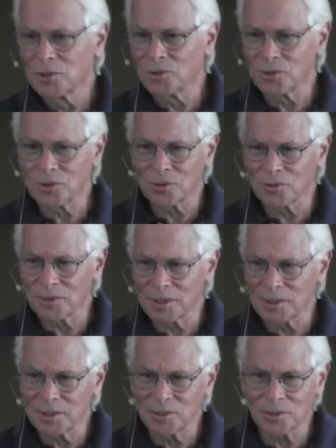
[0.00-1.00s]

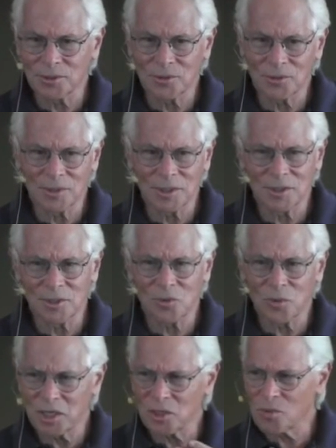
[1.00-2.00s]
where do
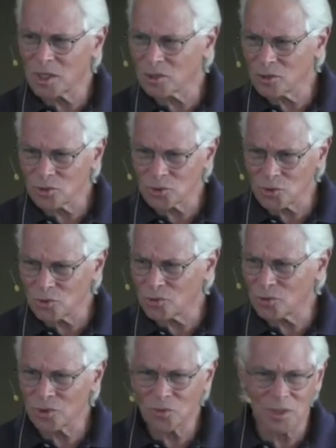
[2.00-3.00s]
you want to go to
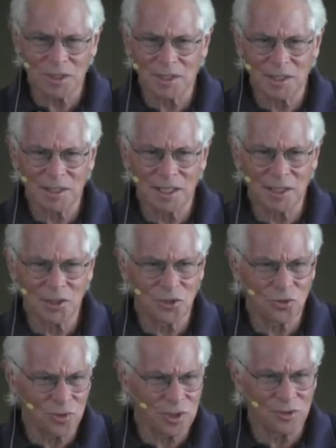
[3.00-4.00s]
school, or what kind of
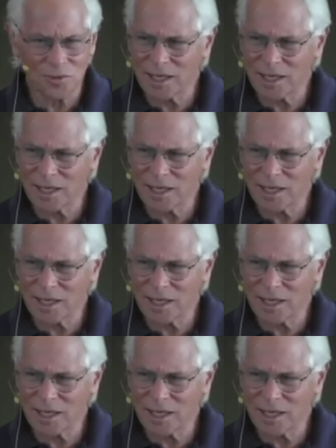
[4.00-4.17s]
career.